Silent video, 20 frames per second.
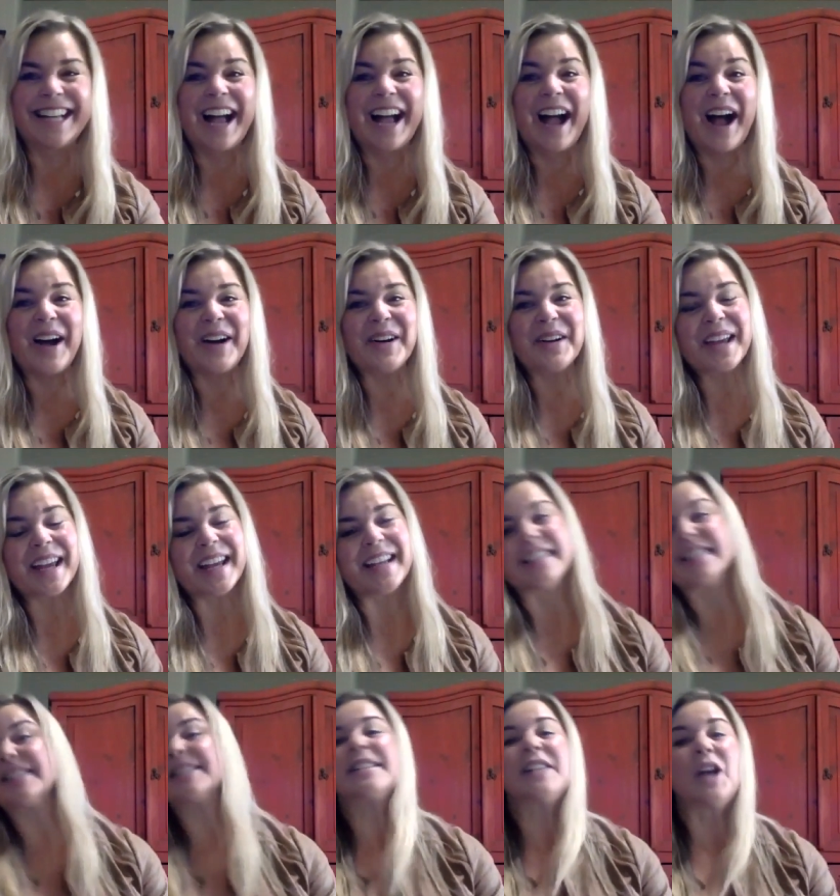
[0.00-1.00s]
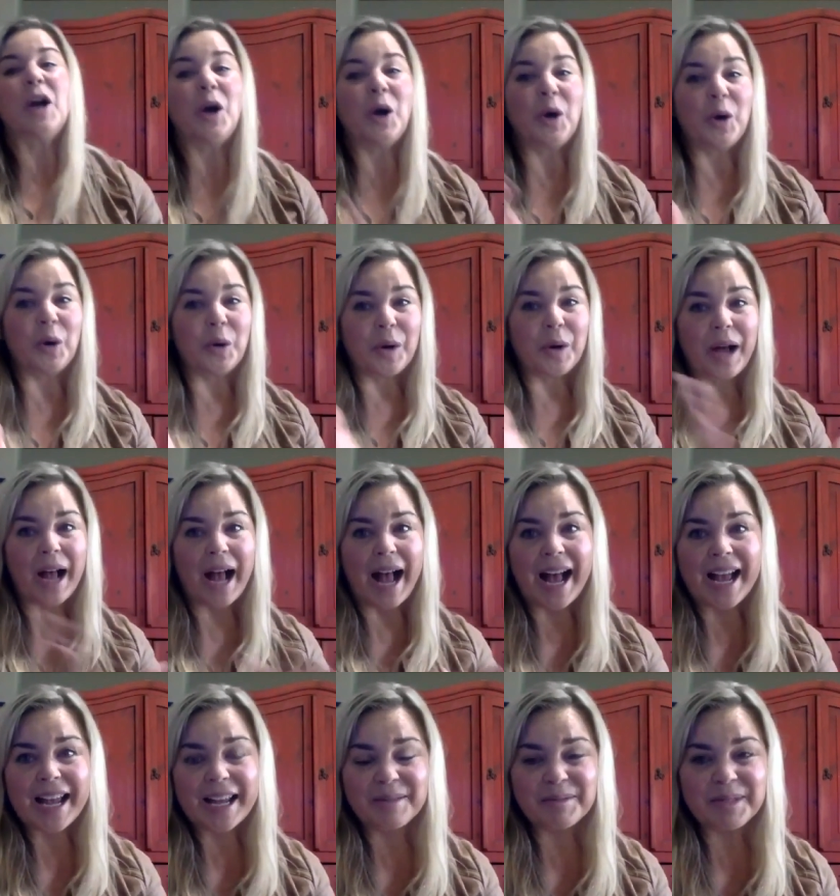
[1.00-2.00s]
Okay, so
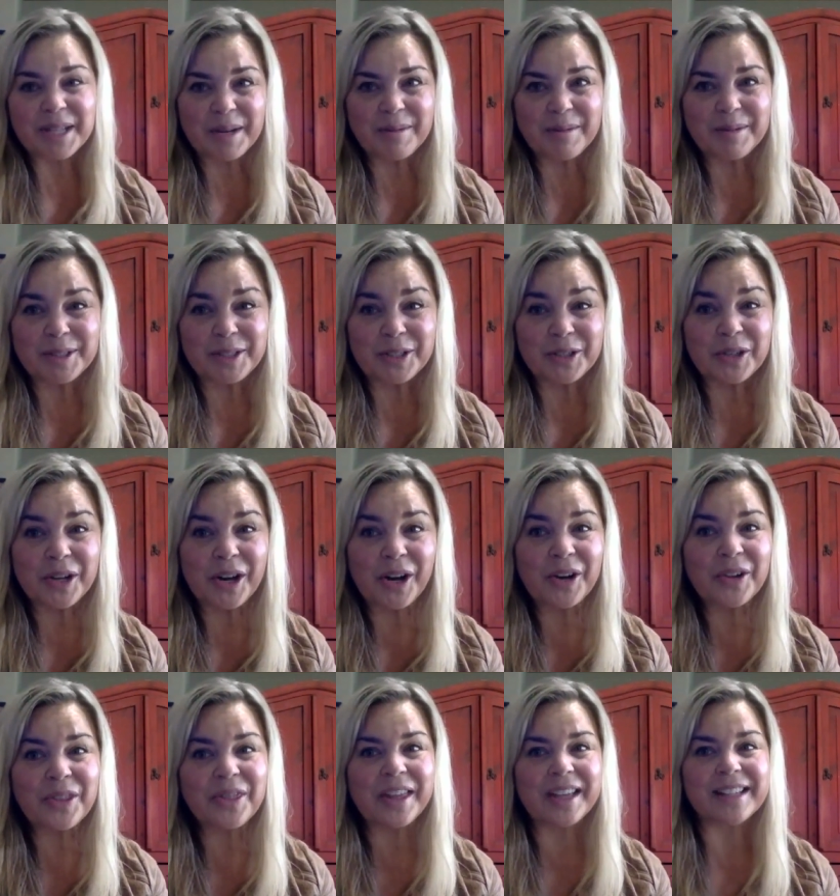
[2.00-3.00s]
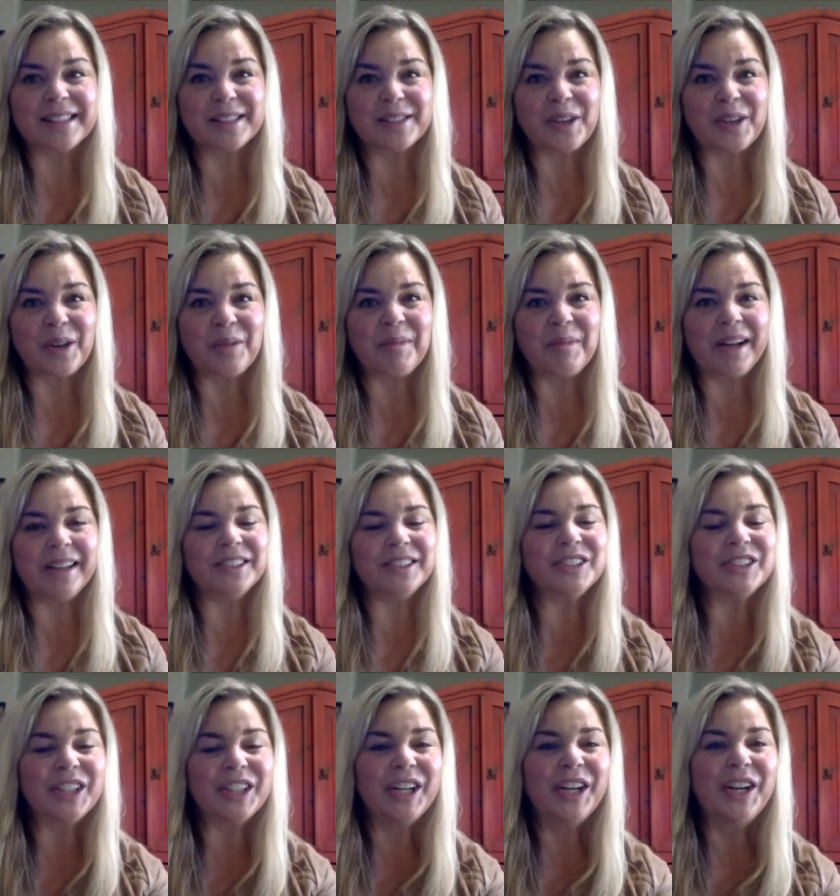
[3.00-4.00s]
I am Tammy Duchow. Thanks so
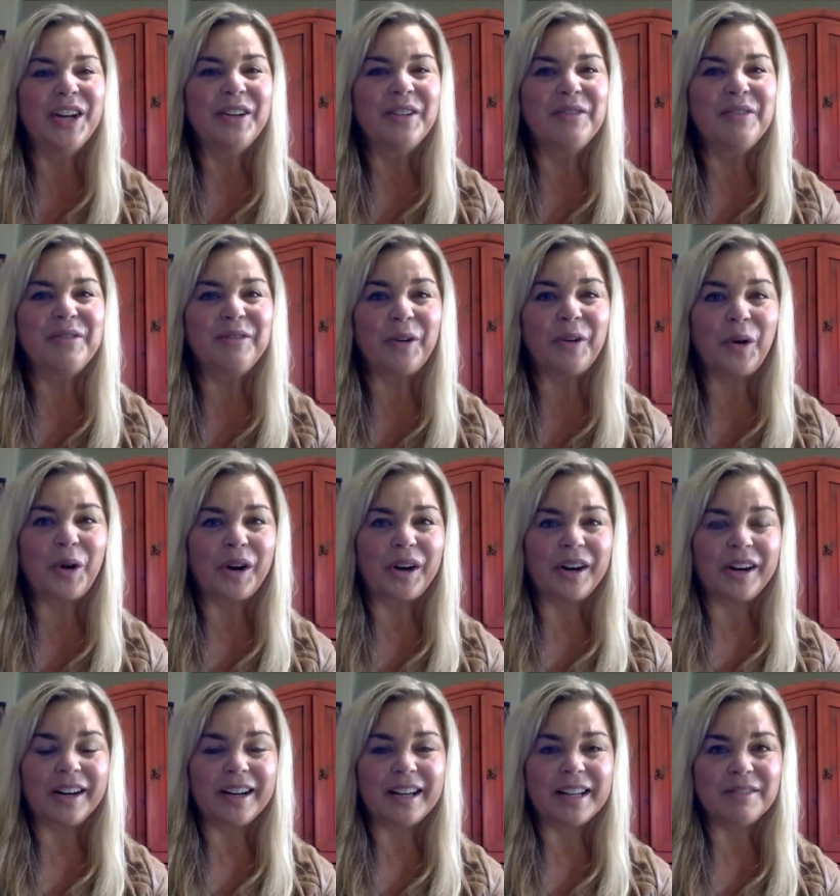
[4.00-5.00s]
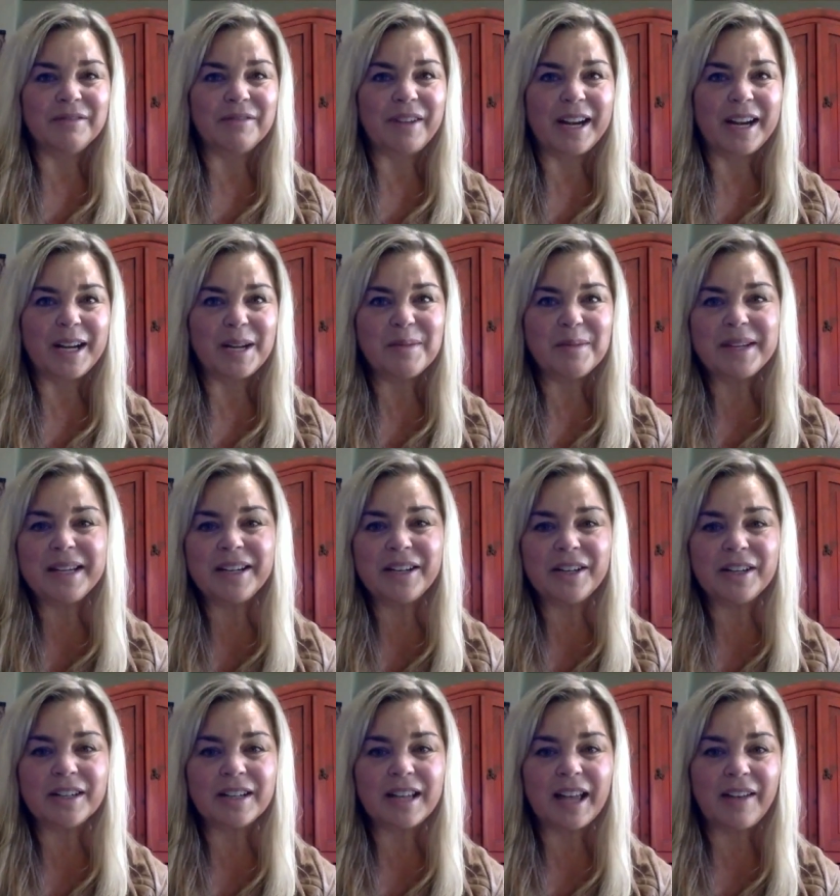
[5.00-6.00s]
much for inviting me
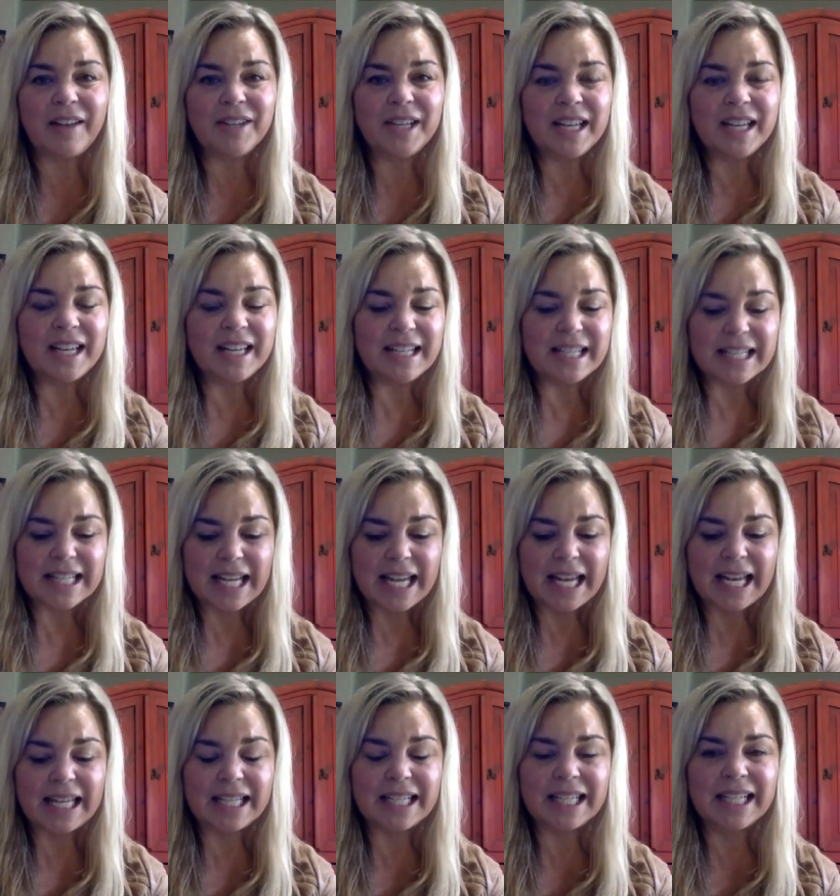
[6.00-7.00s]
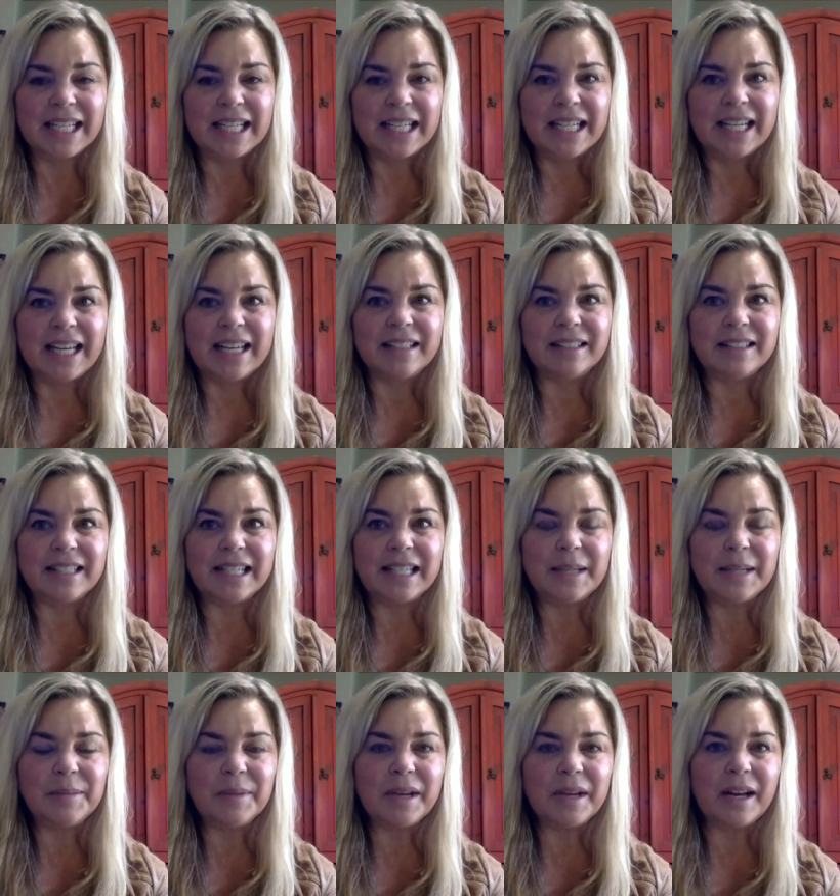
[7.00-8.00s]
here, Kevin and Ken and
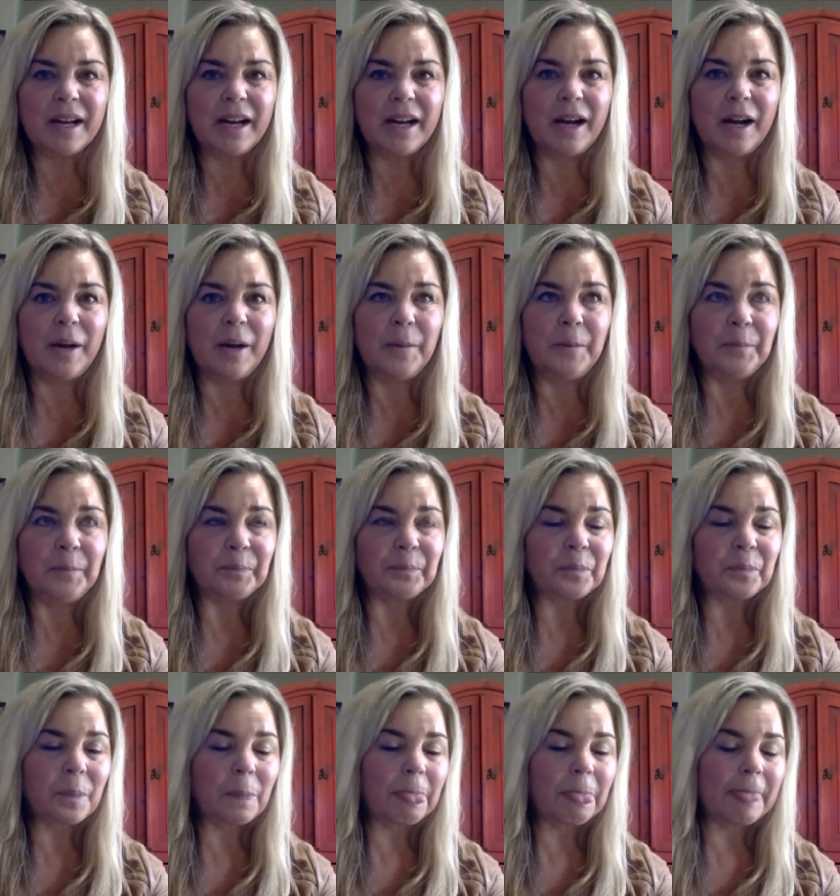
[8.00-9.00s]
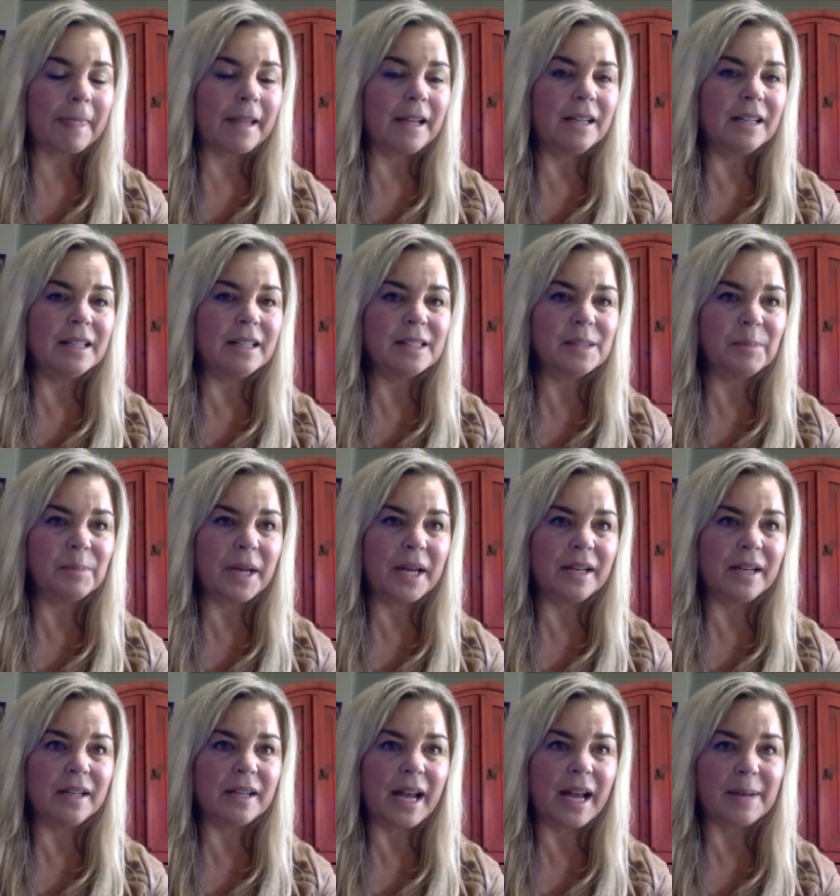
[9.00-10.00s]
team. It has
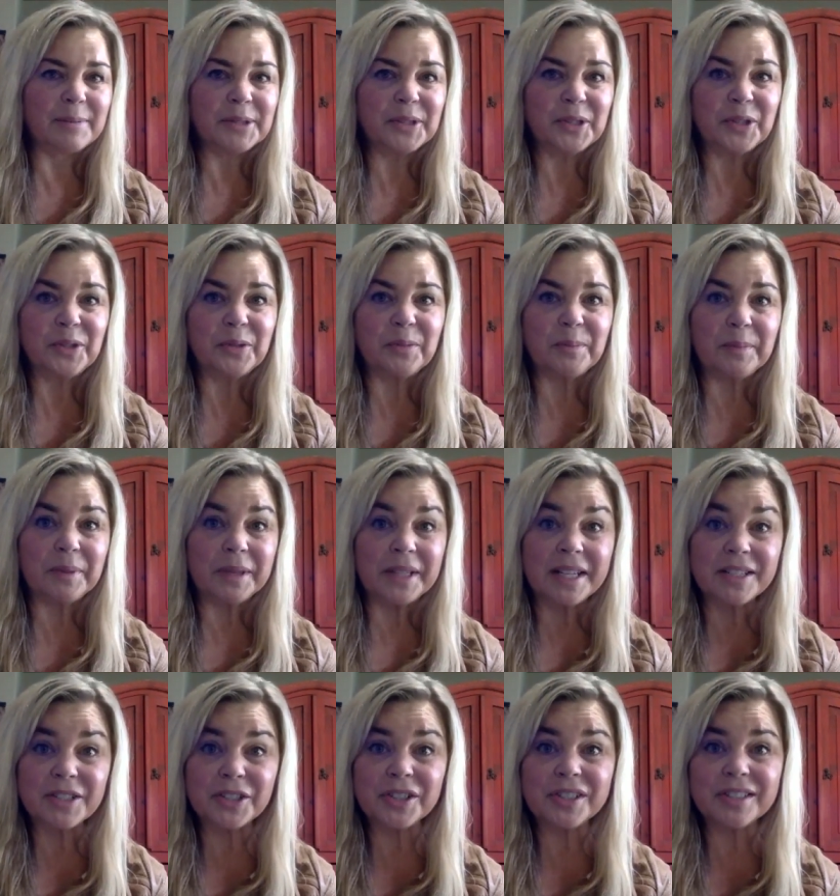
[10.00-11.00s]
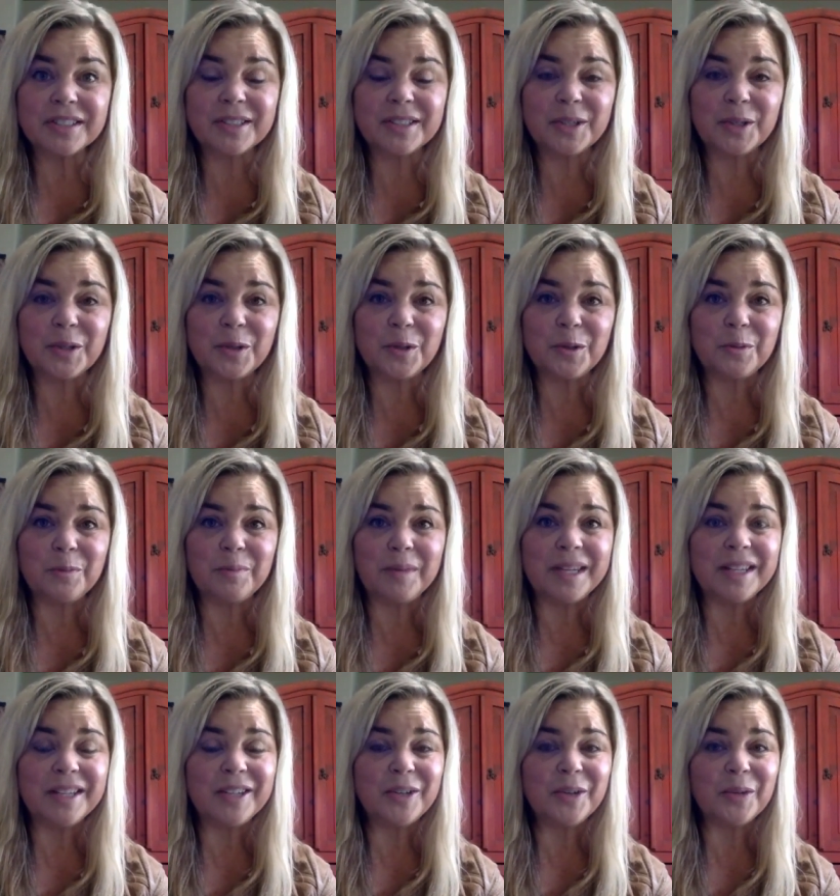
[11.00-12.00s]
been an absolute pleasure to
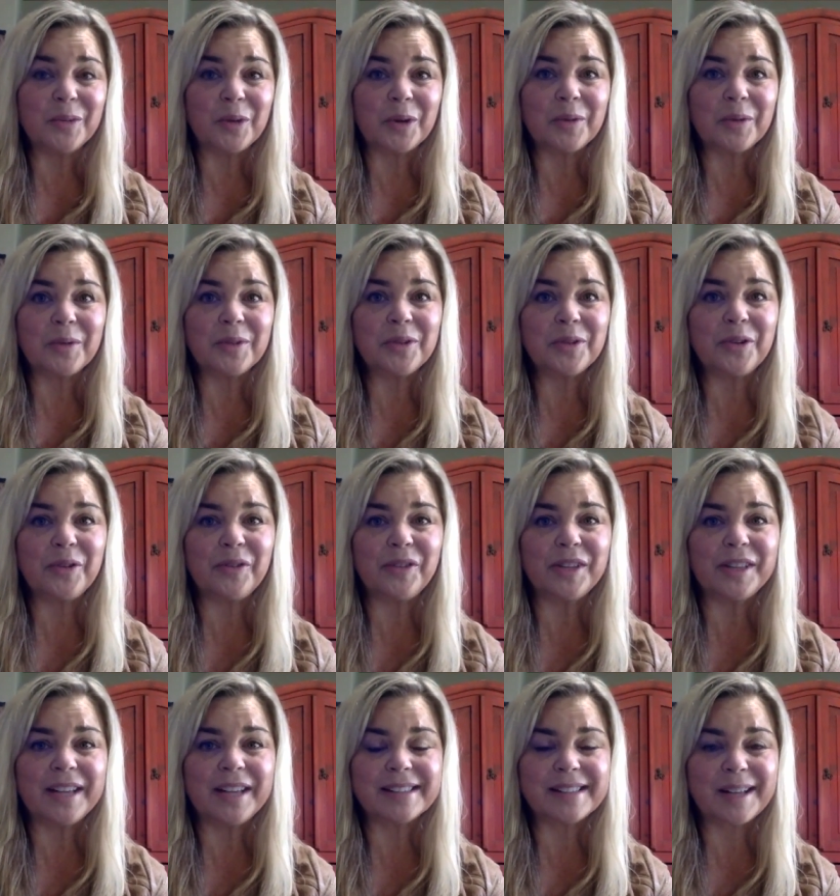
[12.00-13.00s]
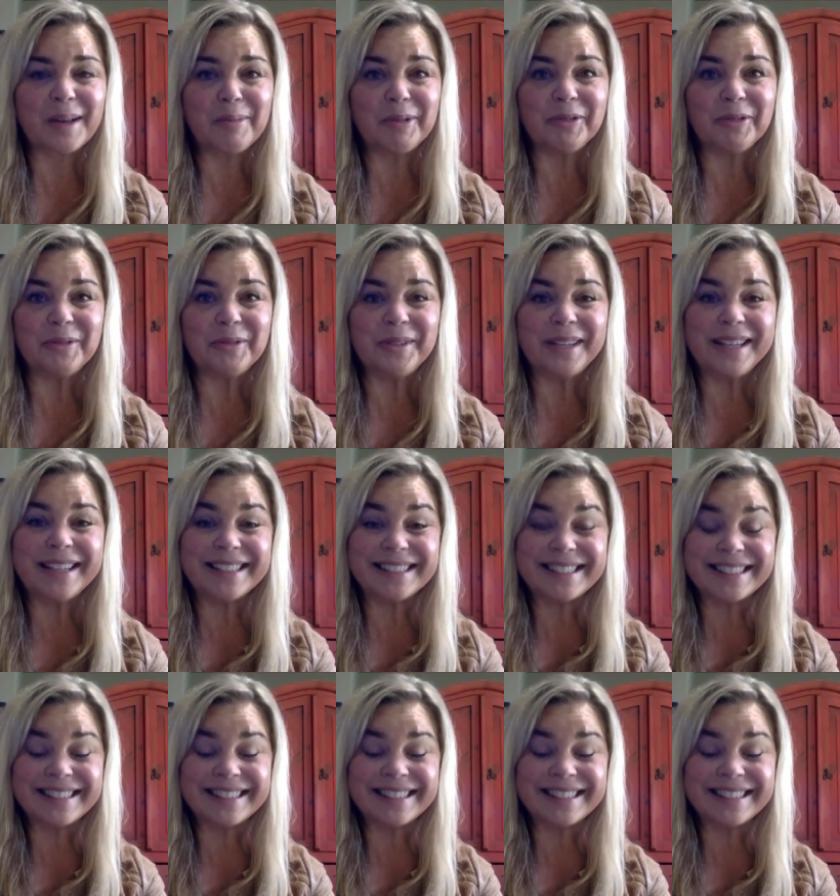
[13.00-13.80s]
meet you and work with you over the last couple of weeks.